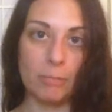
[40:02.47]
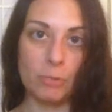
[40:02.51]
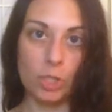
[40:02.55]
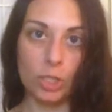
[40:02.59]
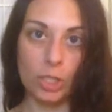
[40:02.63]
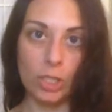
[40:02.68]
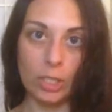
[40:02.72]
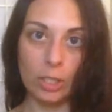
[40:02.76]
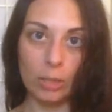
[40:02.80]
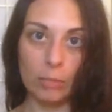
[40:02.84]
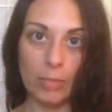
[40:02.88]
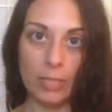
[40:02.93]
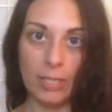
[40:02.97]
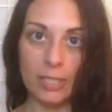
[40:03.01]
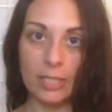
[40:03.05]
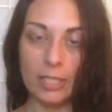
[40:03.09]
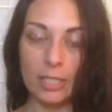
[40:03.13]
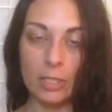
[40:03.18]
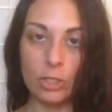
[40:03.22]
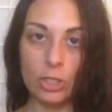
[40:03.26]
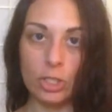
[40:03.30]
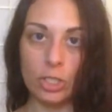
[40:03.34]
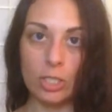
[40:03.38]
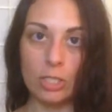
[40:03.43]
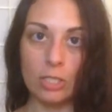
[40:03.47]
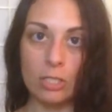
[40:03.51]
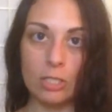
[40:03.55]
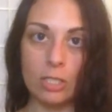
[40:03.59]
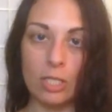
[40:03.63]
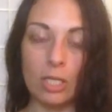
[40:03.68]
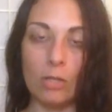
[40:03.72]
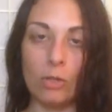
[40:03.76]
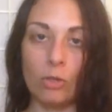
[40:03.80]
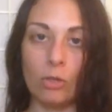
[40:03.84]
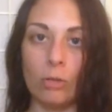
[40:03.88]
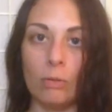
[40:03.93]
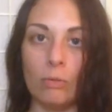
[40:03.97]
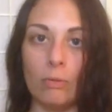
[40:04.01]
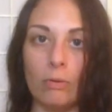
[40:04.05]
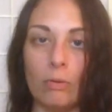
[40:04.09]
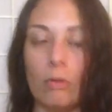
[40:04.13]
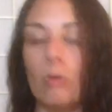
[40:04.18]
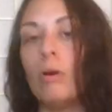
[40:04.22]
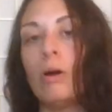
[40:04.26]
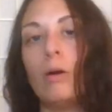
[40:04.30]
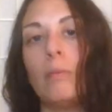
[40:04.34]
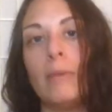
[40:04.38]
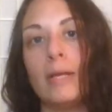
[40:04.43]
during your meditations, either
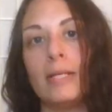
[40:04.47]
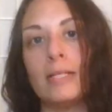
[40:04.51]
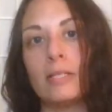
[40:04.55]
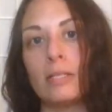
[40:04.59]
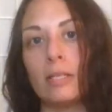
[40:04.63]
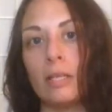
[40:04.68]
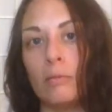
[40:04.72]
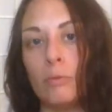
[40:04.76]
mentally,